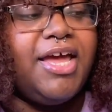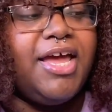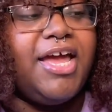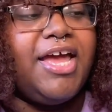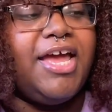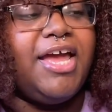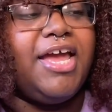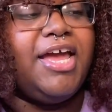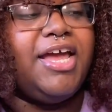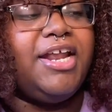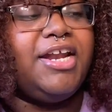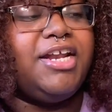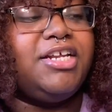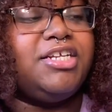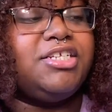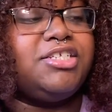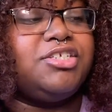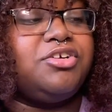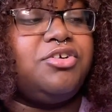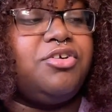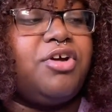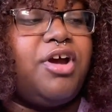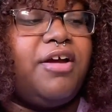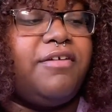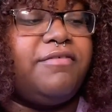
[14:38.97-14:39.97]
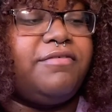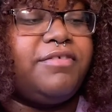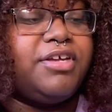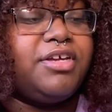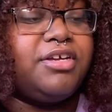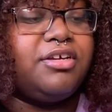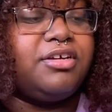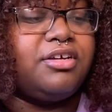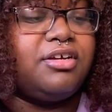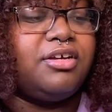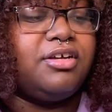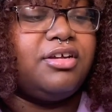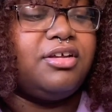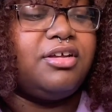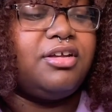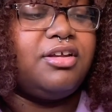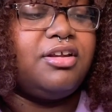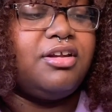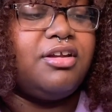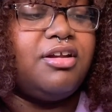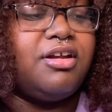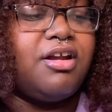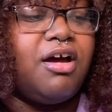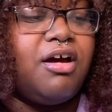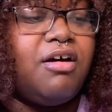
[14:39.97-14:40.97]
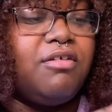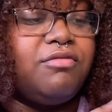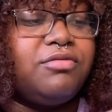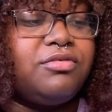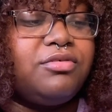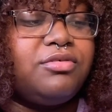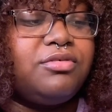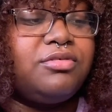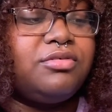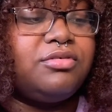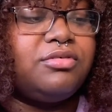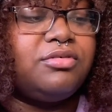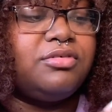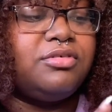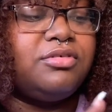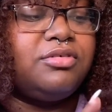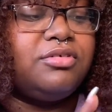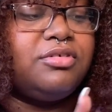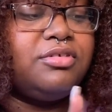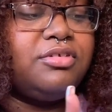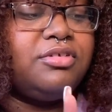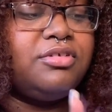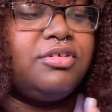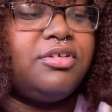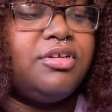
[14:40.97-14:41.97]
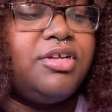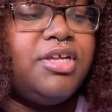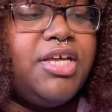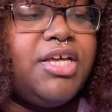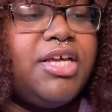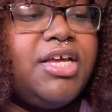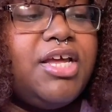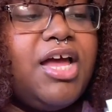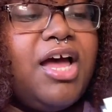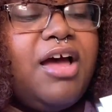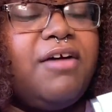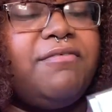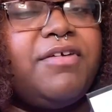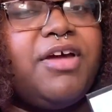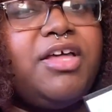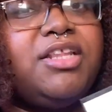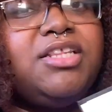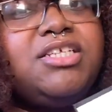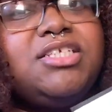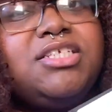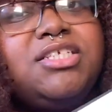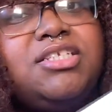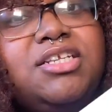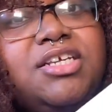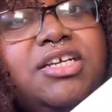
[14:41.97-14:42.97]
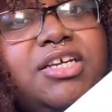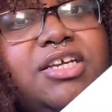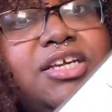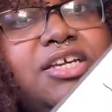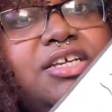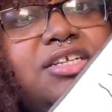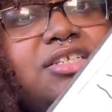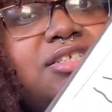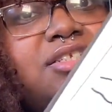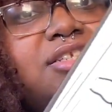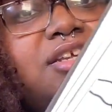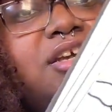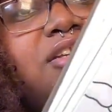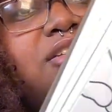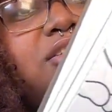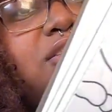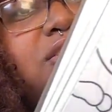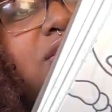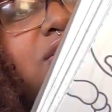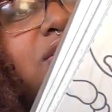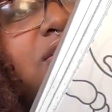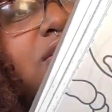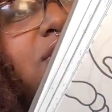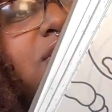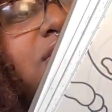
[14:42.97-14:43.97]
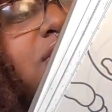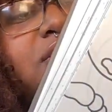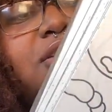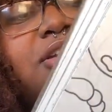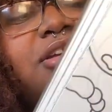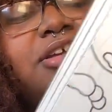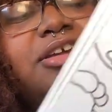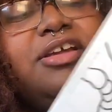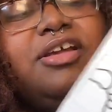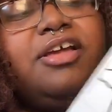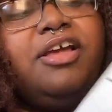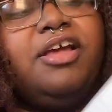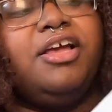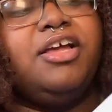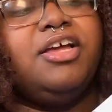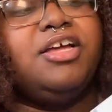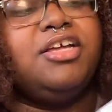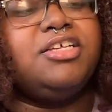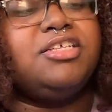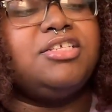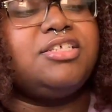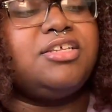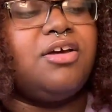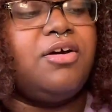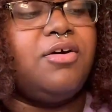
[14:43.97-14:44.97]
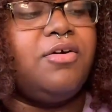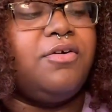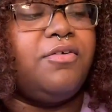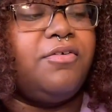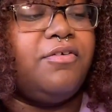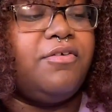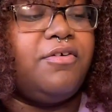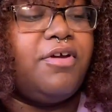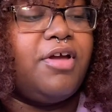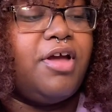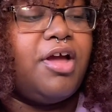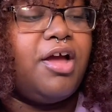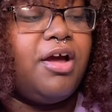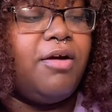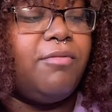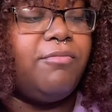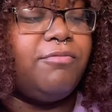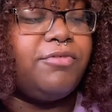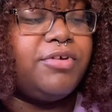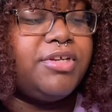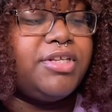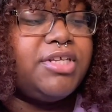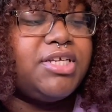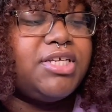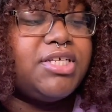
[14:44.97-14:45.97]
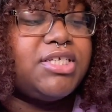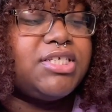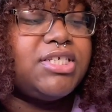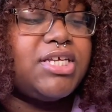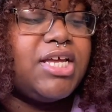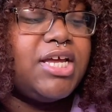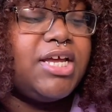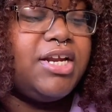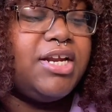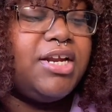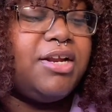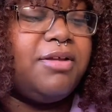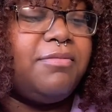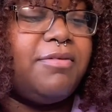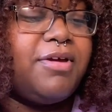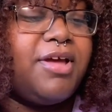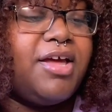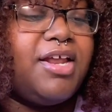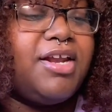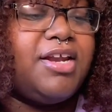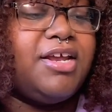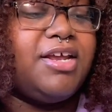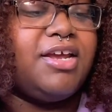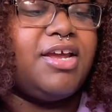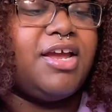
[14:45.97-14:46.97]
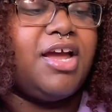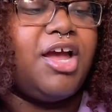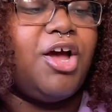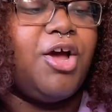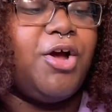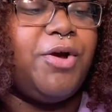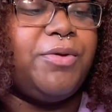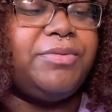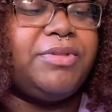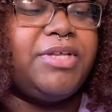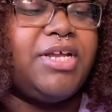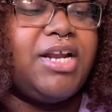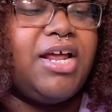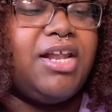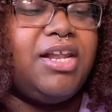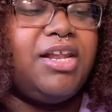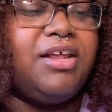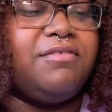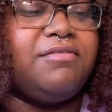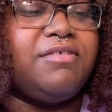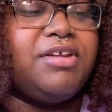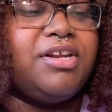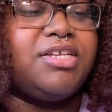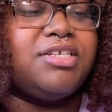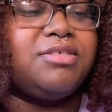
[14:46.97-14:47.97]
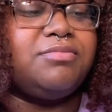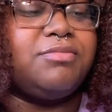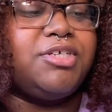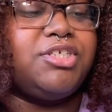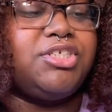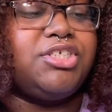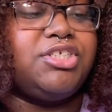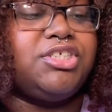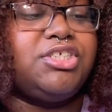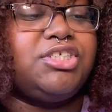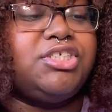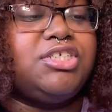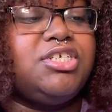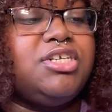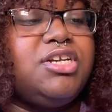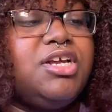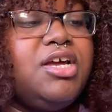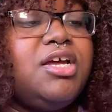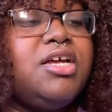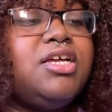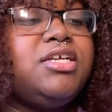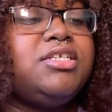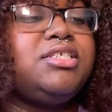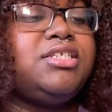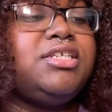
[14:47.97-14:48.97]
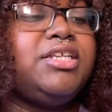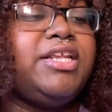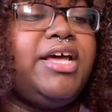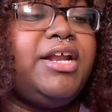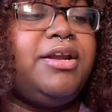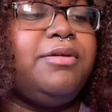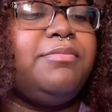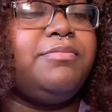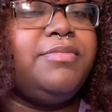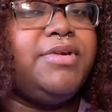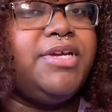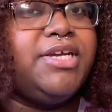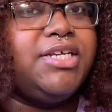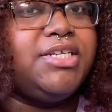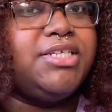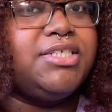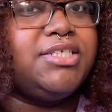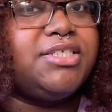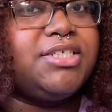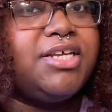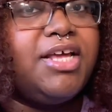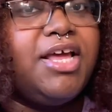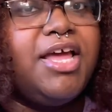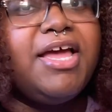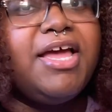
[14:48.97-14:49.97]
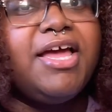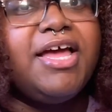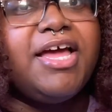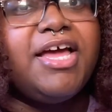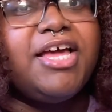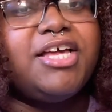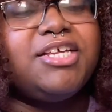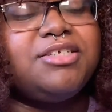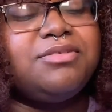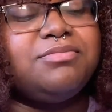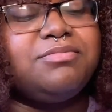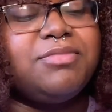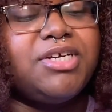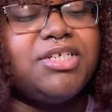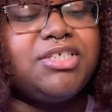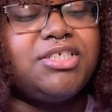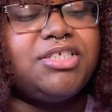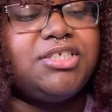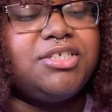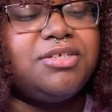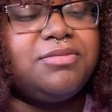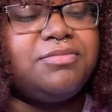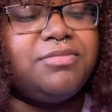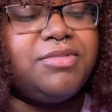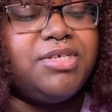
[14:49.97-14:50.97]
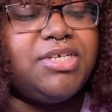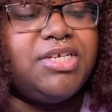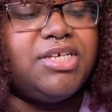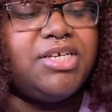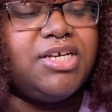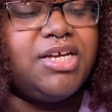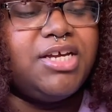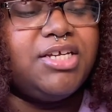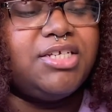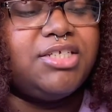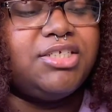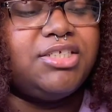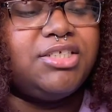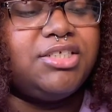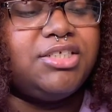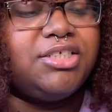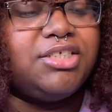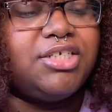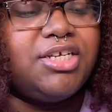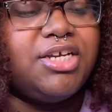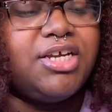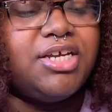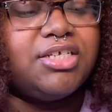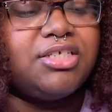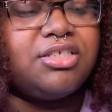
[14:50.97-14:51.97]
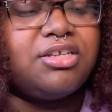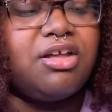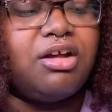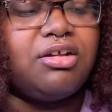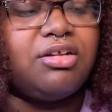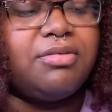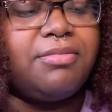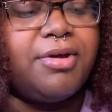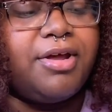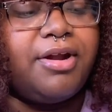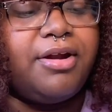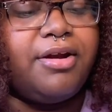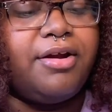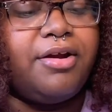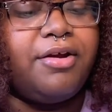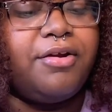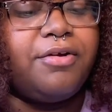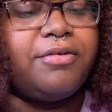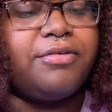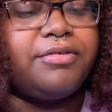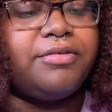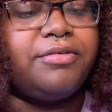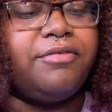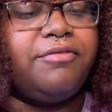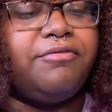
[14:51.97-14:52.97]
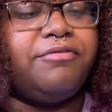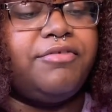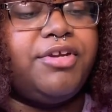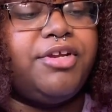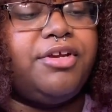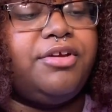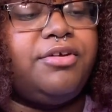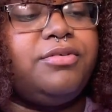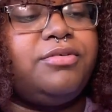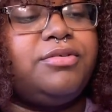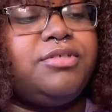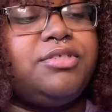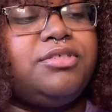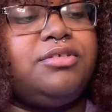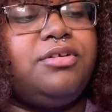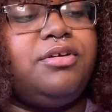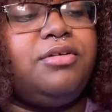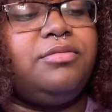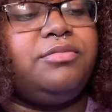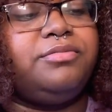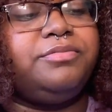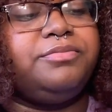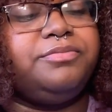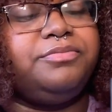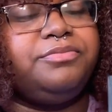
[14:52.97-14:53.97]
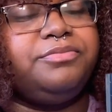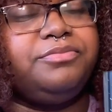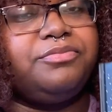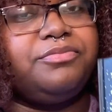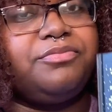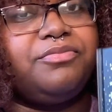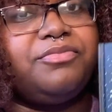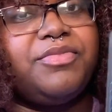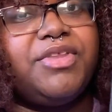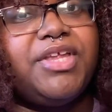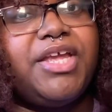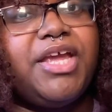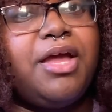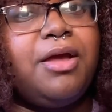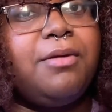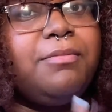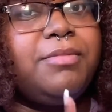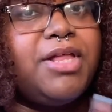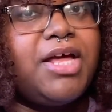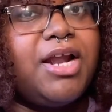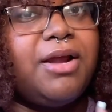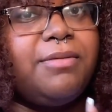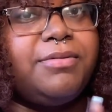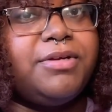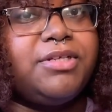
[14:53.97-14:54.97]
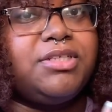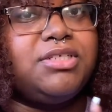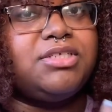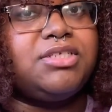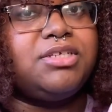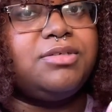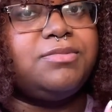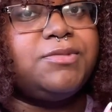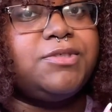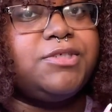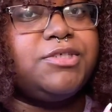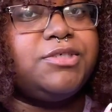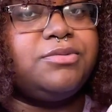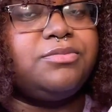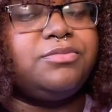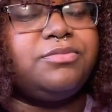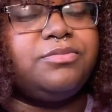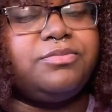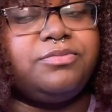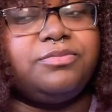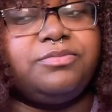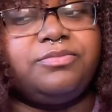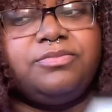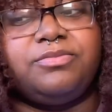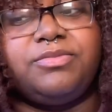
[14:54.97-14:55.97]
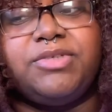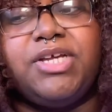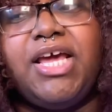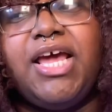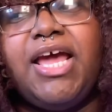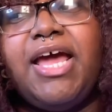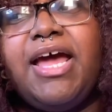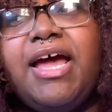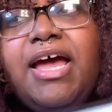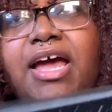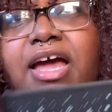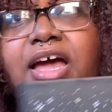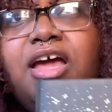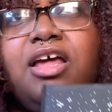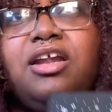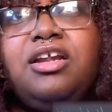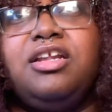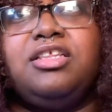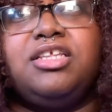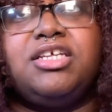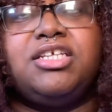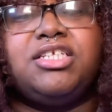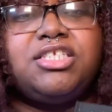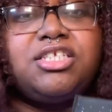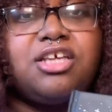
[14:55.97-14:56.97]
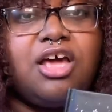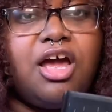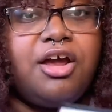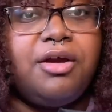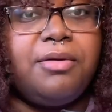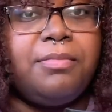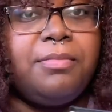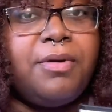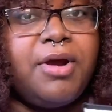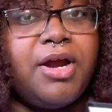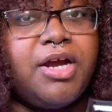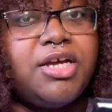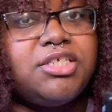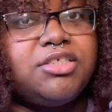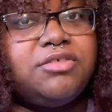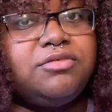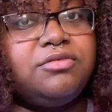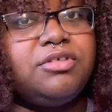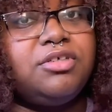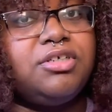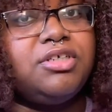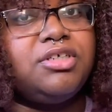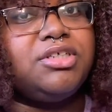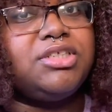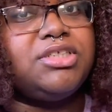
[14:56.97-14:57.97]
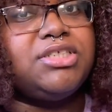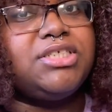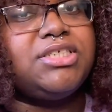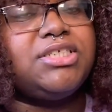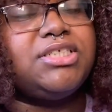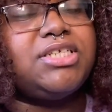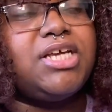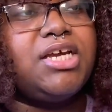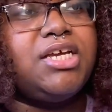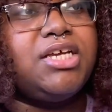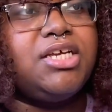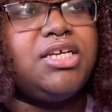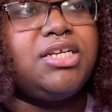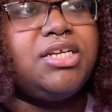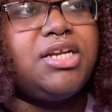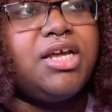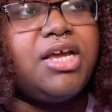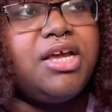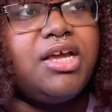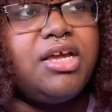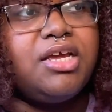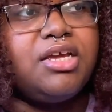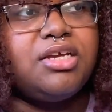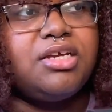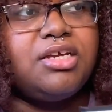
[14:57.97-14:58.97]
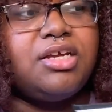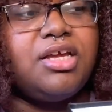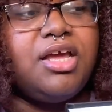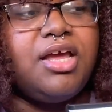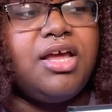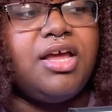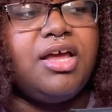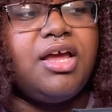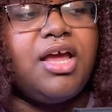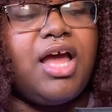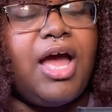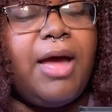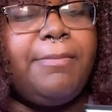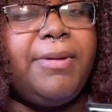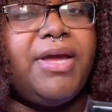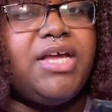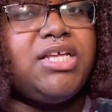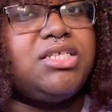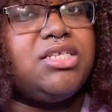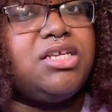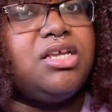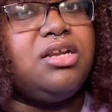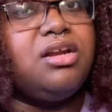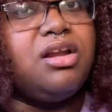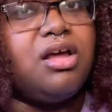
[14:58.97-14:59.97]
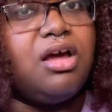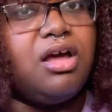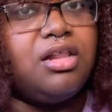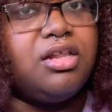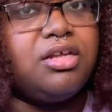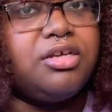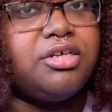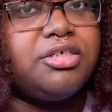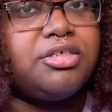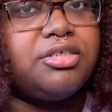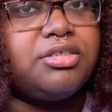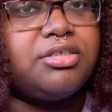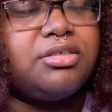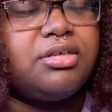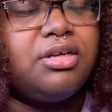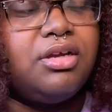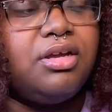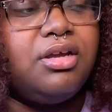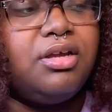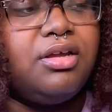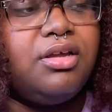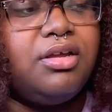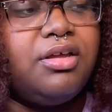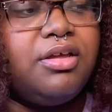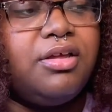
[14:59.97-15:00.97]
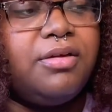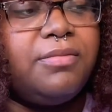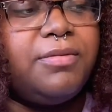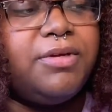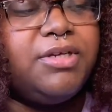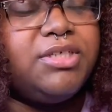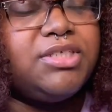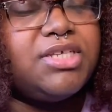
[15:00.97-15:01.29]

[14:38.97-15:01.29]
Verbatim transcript: and it's a graphic novel. I found this in the kids section, so I'm really excited about it. I hope that I love it as much as she does, and that it means as much to me as she has talked about in her videos. So I'm glad I picked this up too. And the entire price for the second day, I paid $10 because